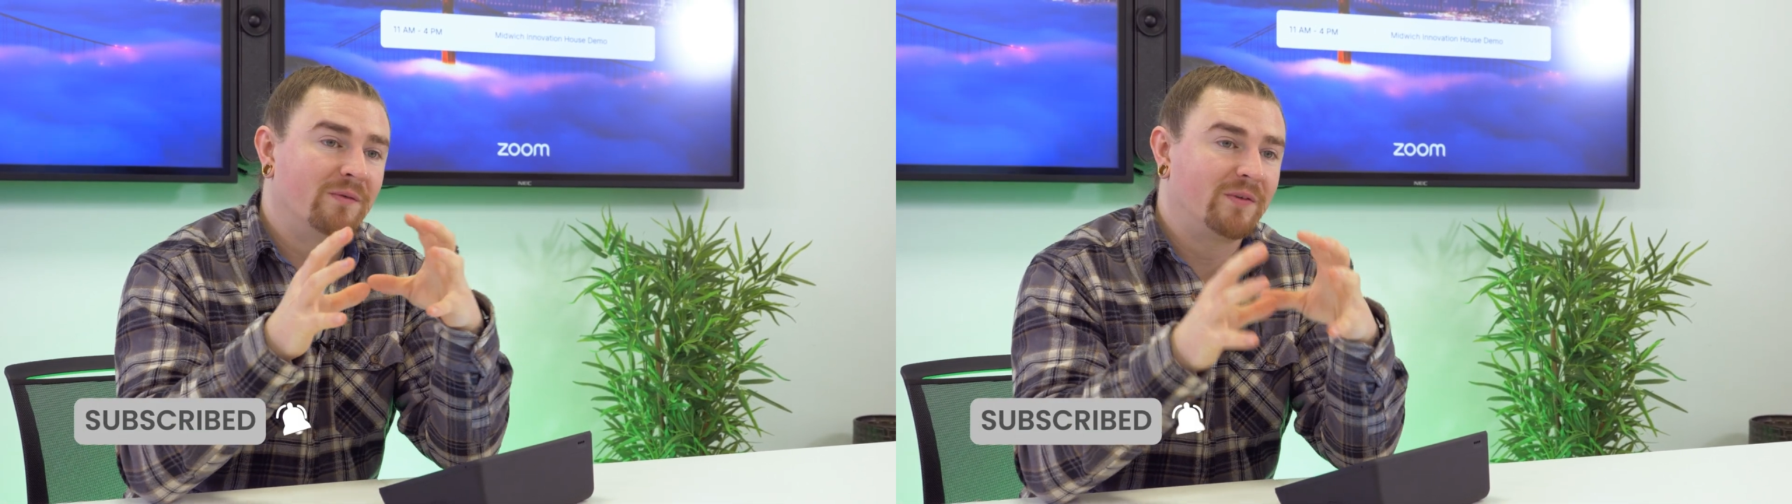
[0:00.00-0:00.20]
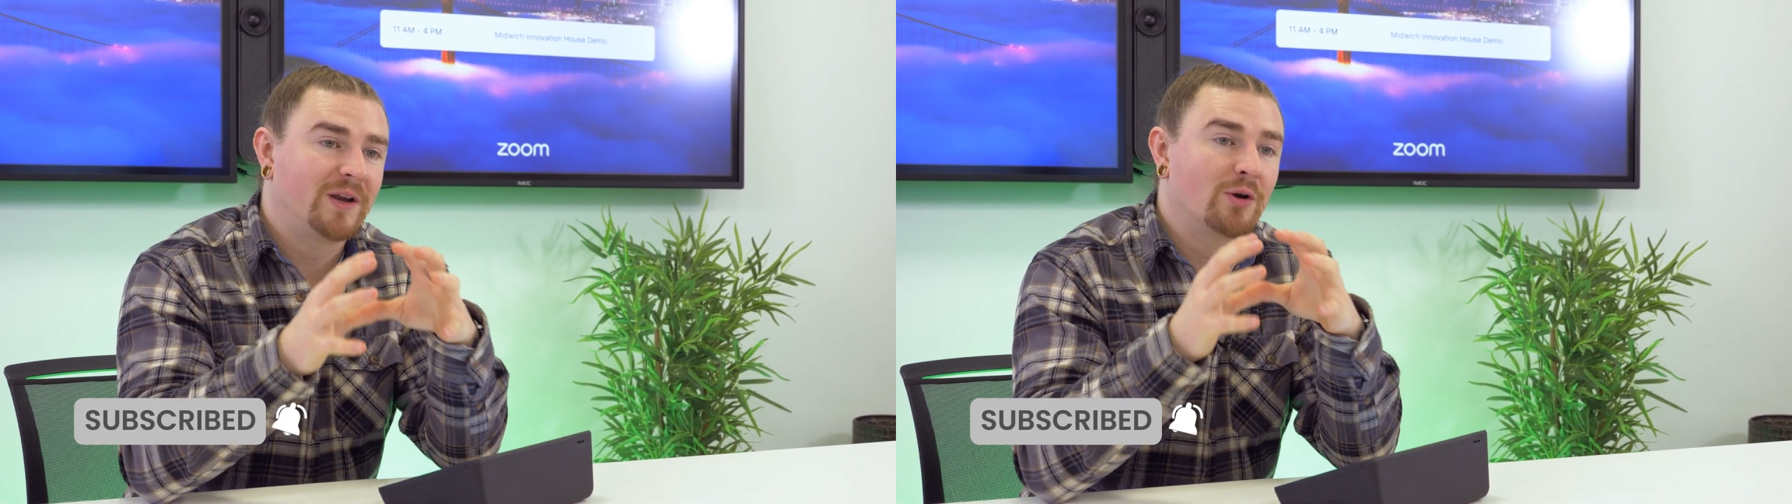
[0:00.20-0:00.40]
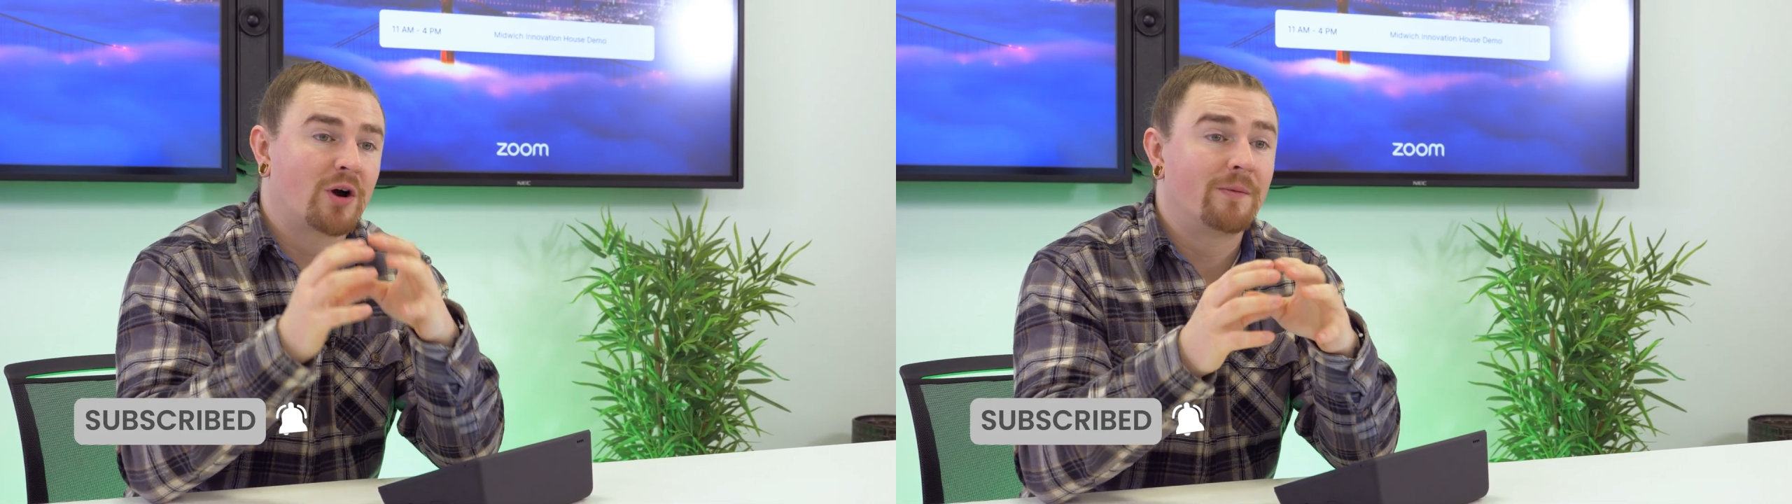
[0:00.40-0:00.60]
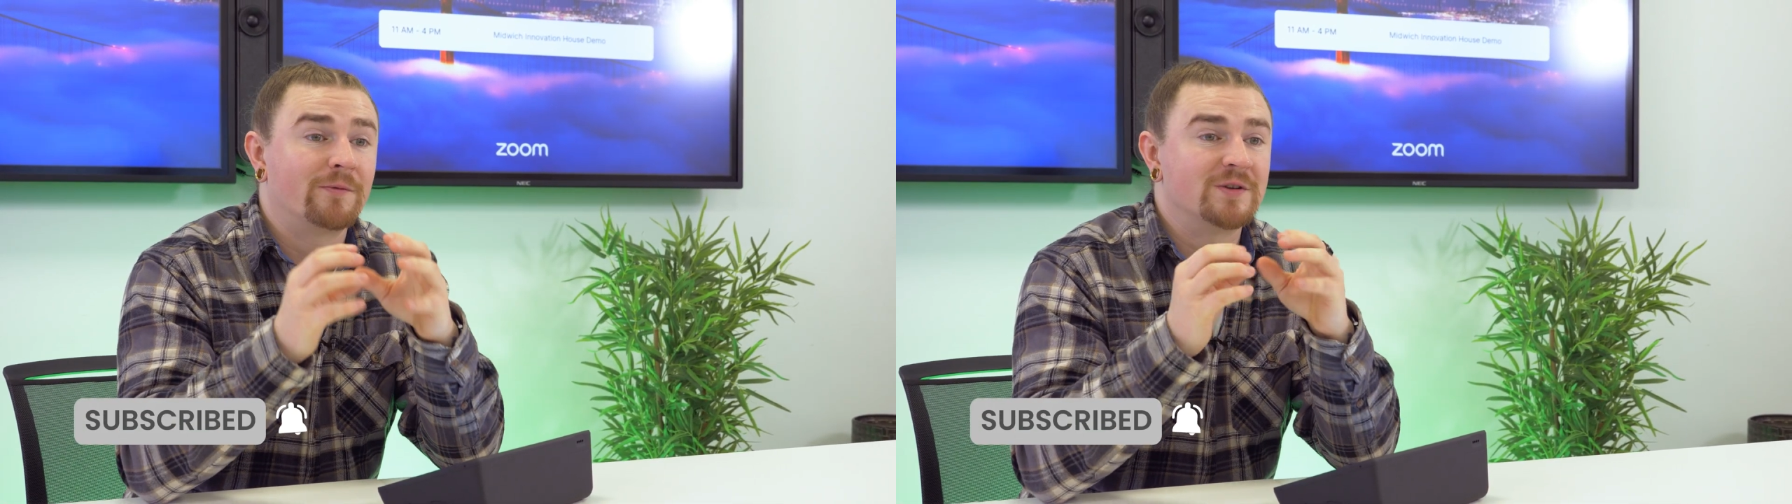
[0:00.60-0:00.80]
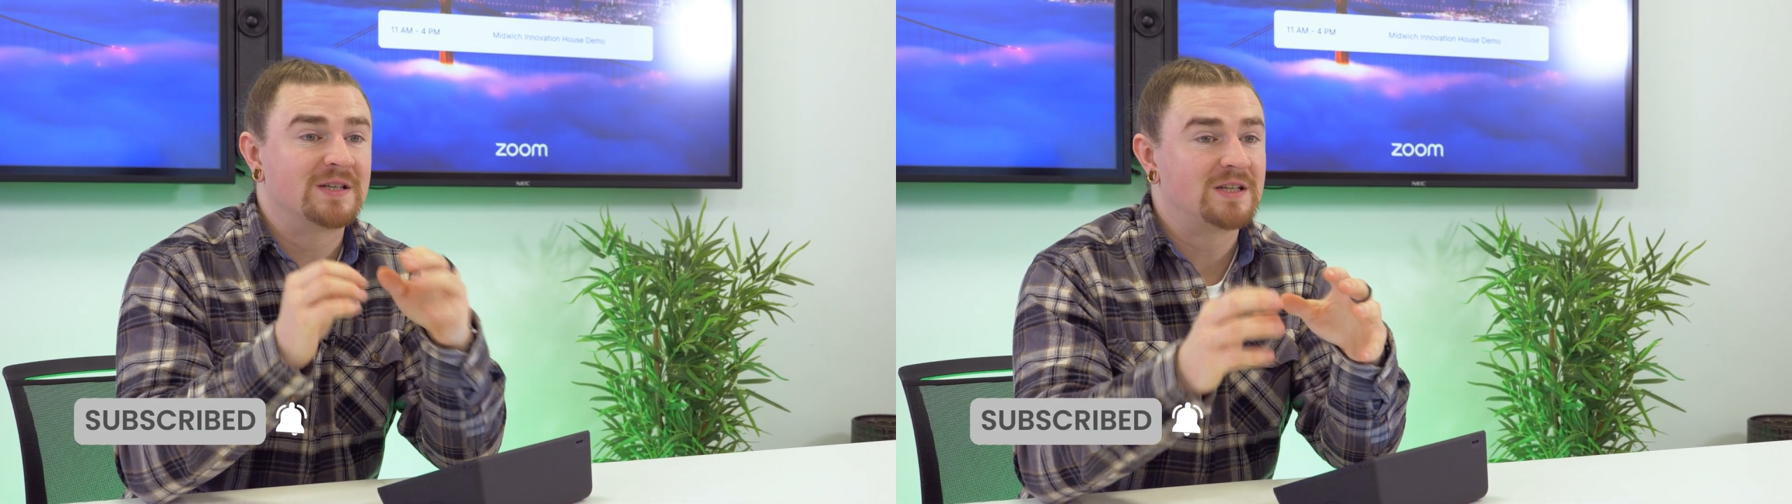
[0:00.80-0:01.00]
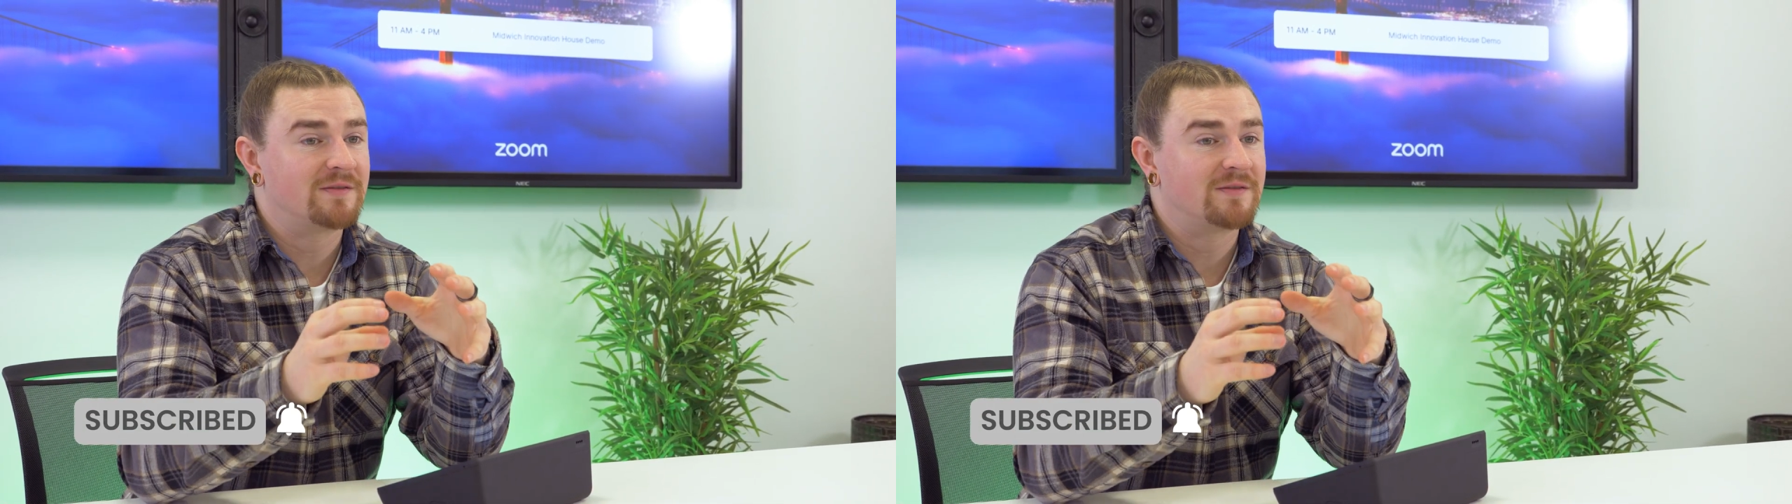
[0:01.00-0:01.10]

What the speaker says: video conferencing